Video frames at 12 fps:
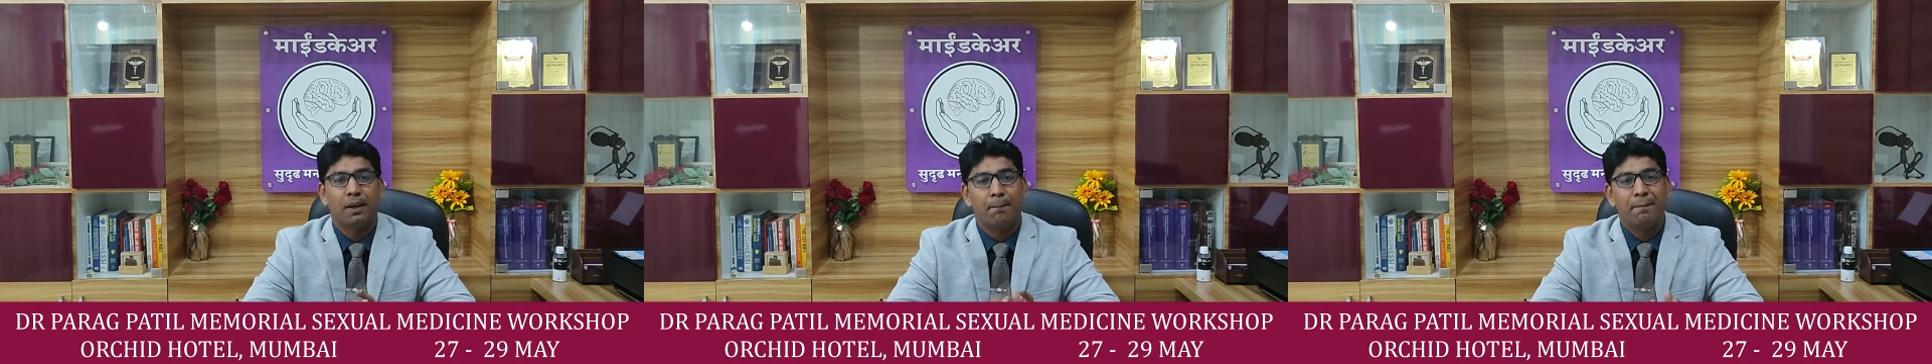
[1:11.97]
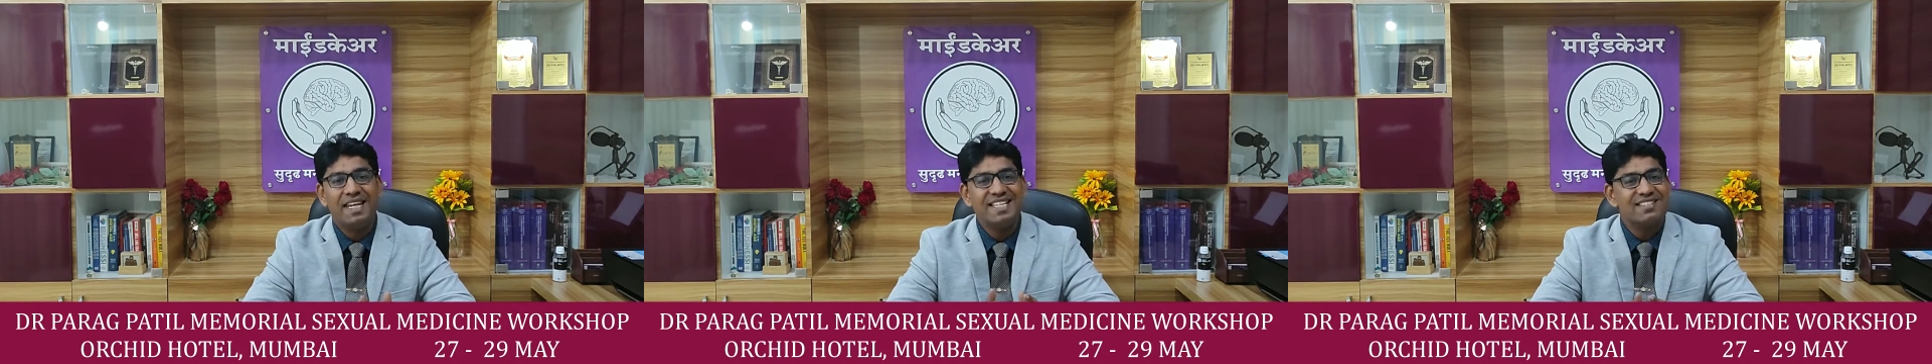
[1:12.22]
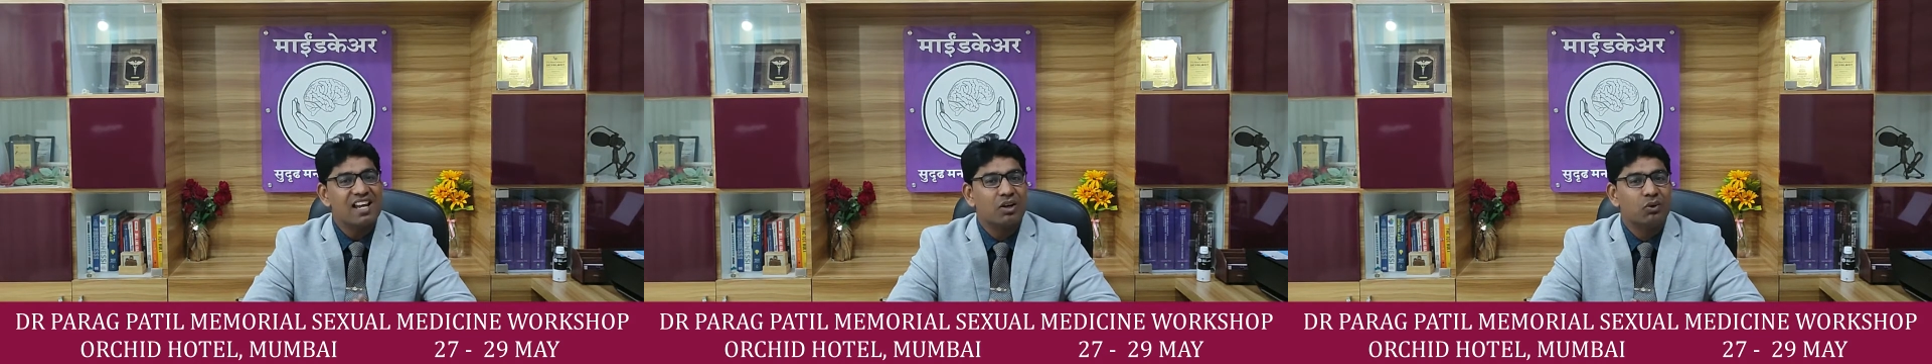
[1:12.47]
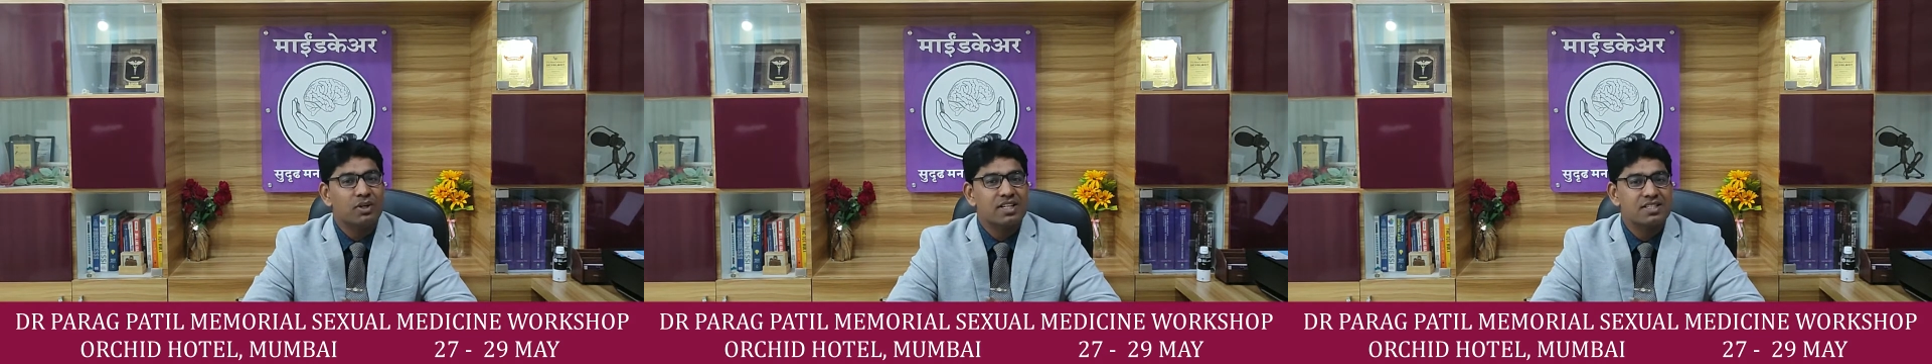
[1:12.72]
Many
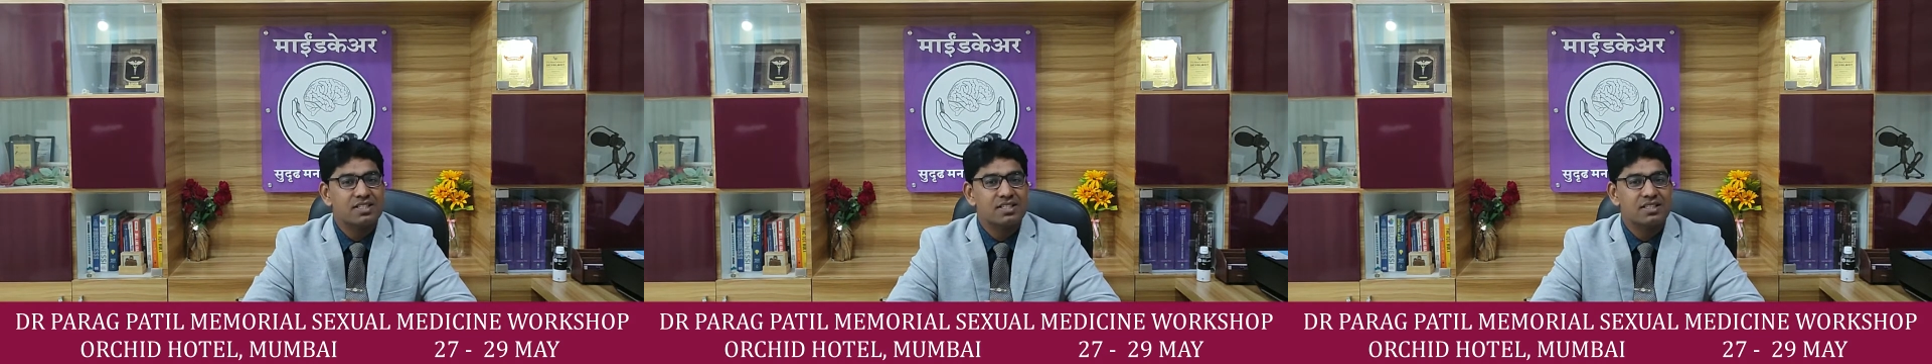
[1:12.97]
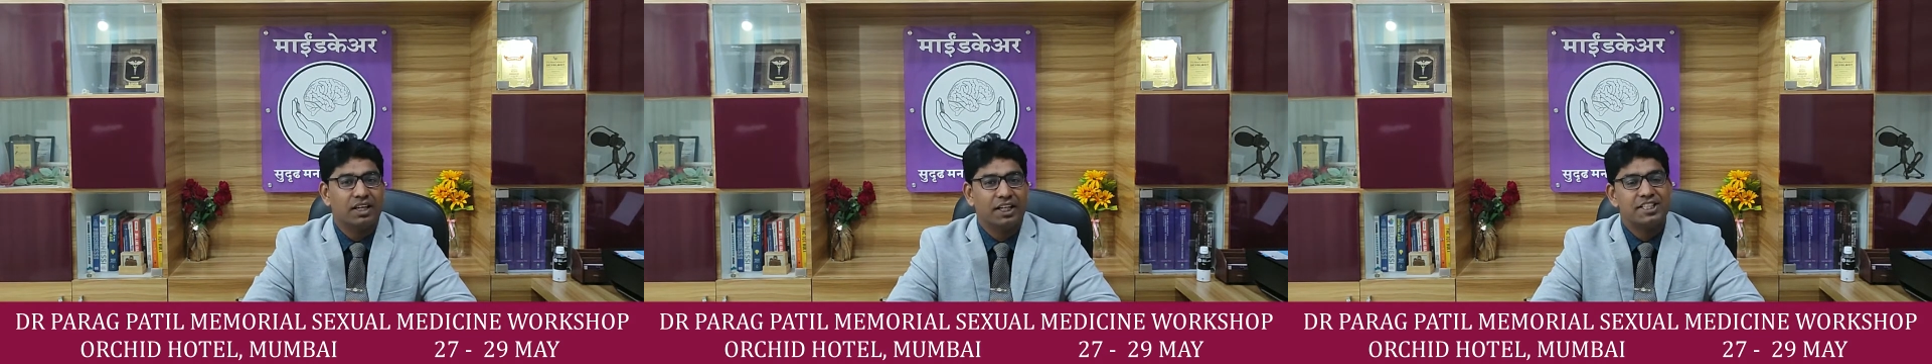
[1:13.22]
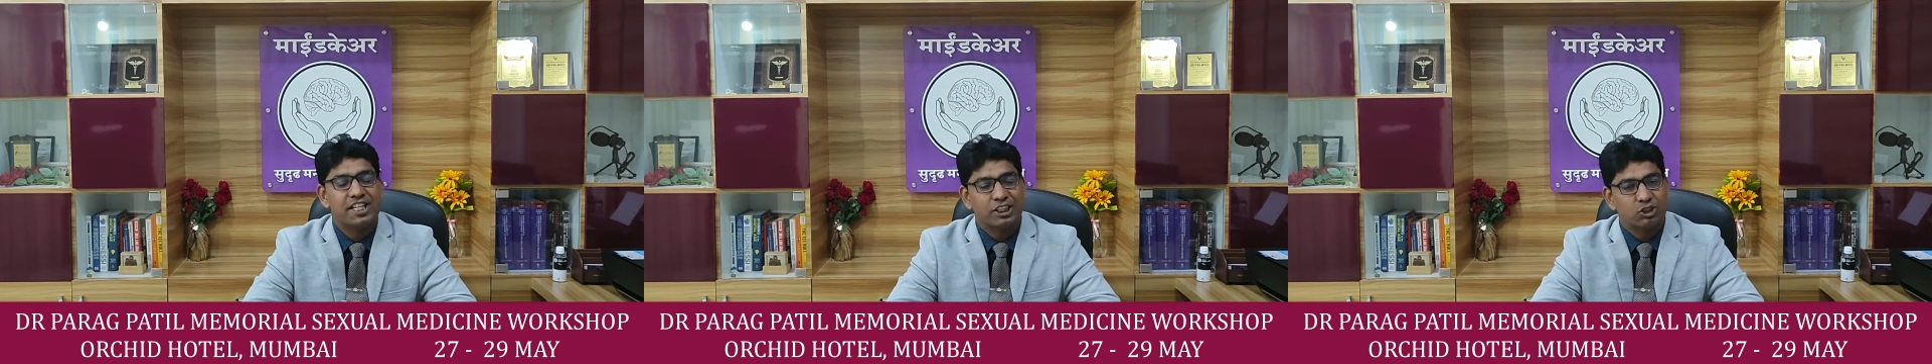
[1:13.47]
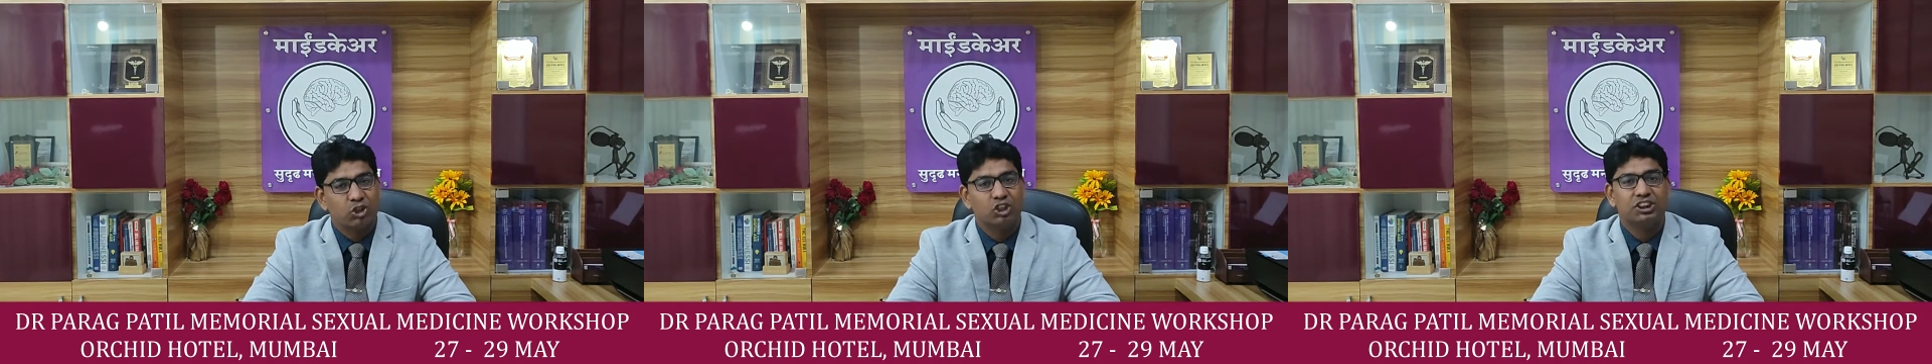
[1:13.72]
stalwarts in
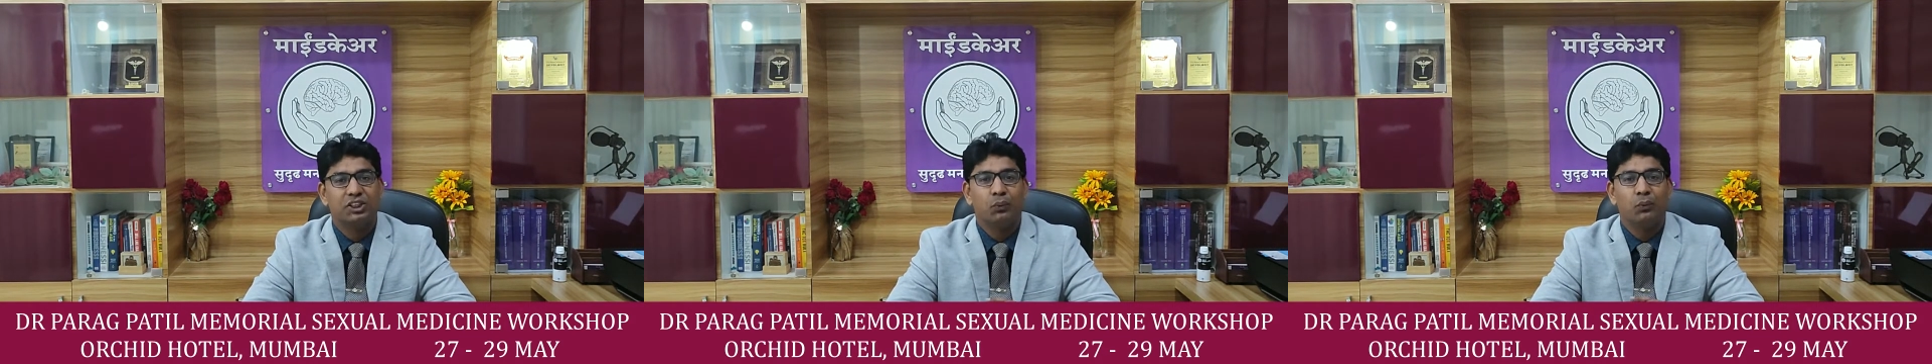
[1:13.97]
sexology